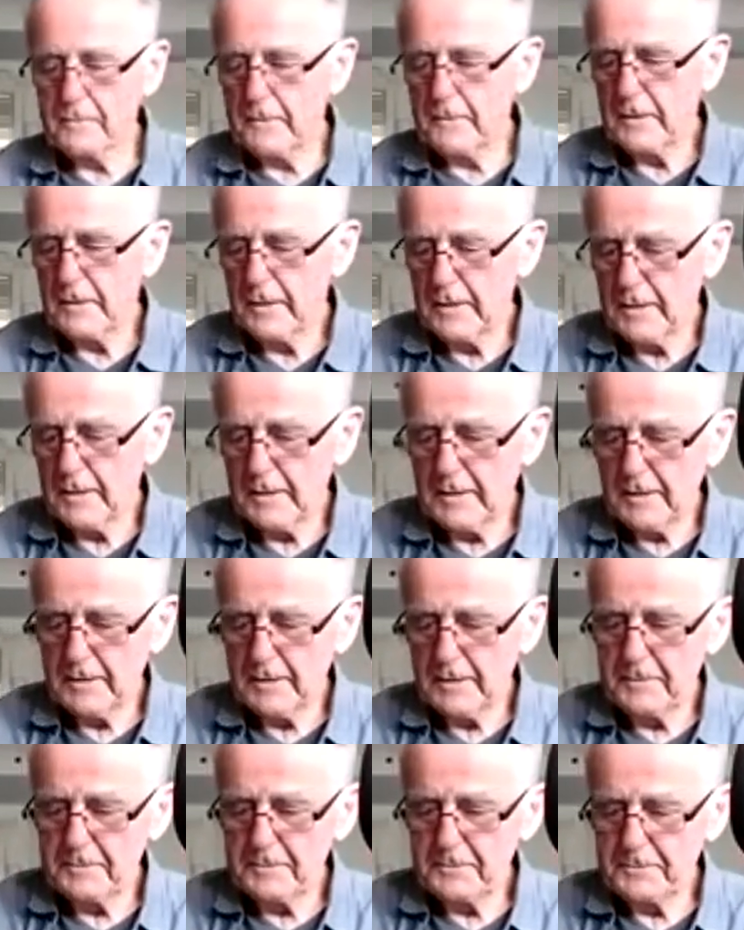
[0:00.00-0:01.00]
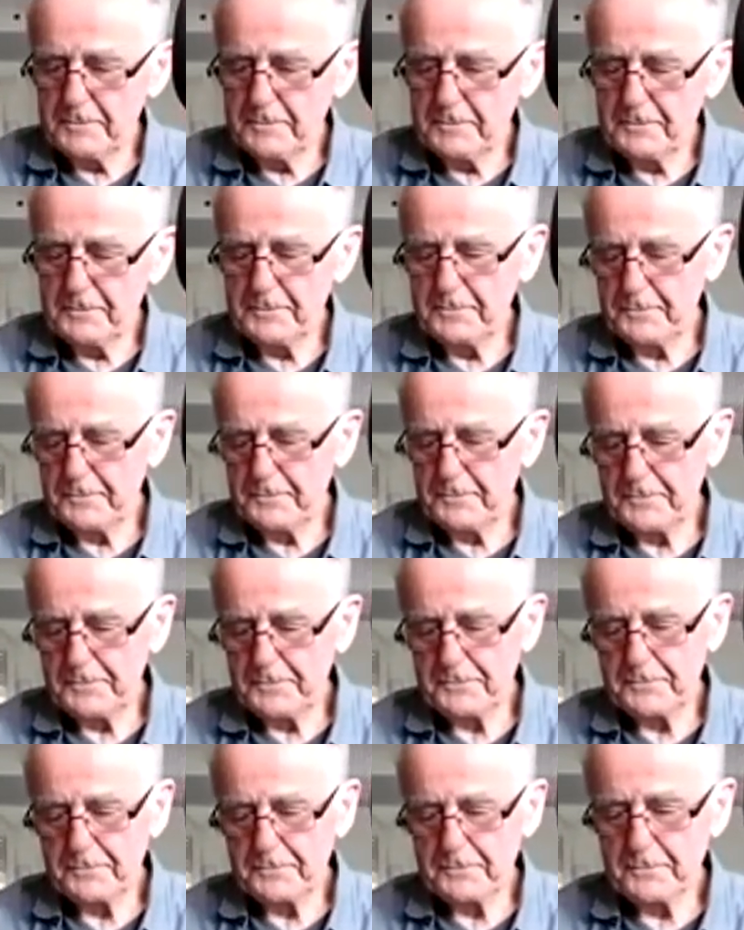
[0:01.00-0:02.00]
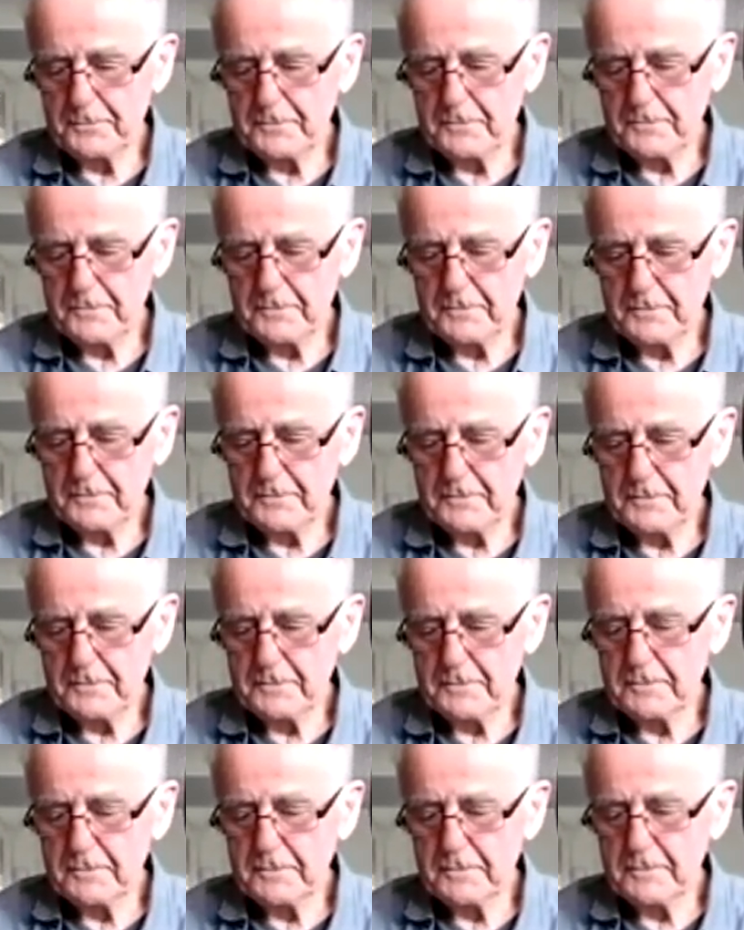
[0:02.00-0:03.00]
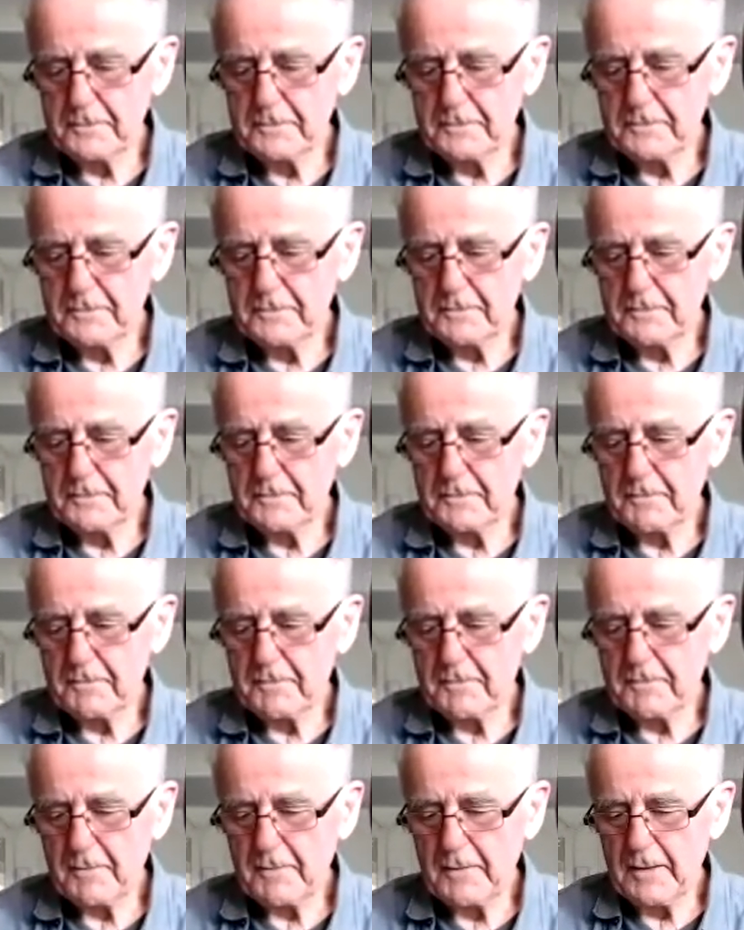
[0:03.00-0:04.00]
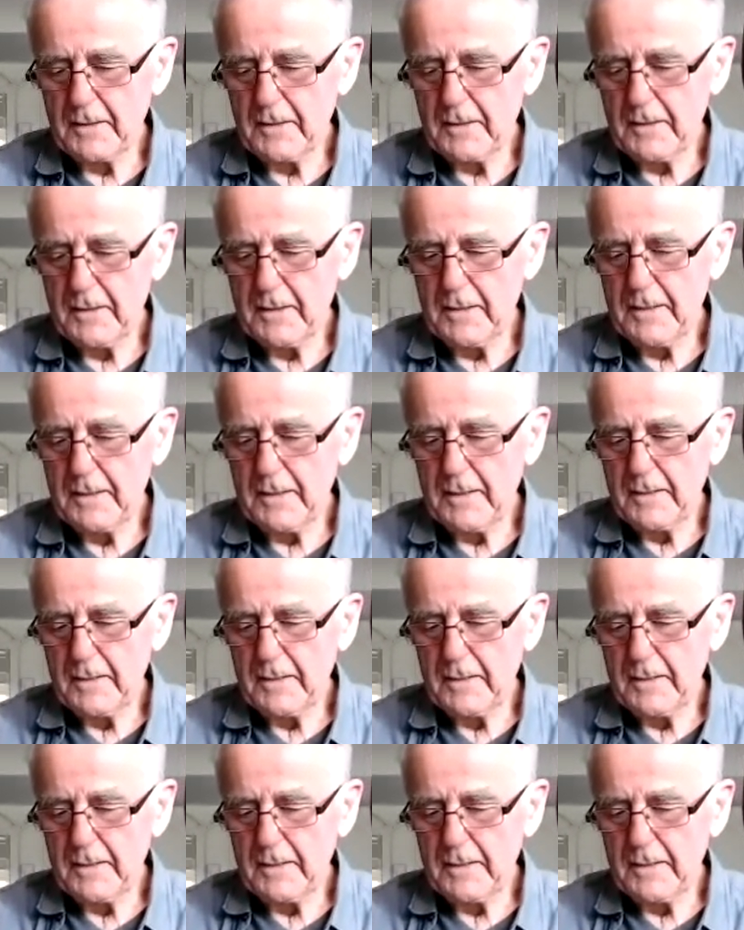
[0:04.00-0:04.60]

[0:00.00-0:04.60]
(silent)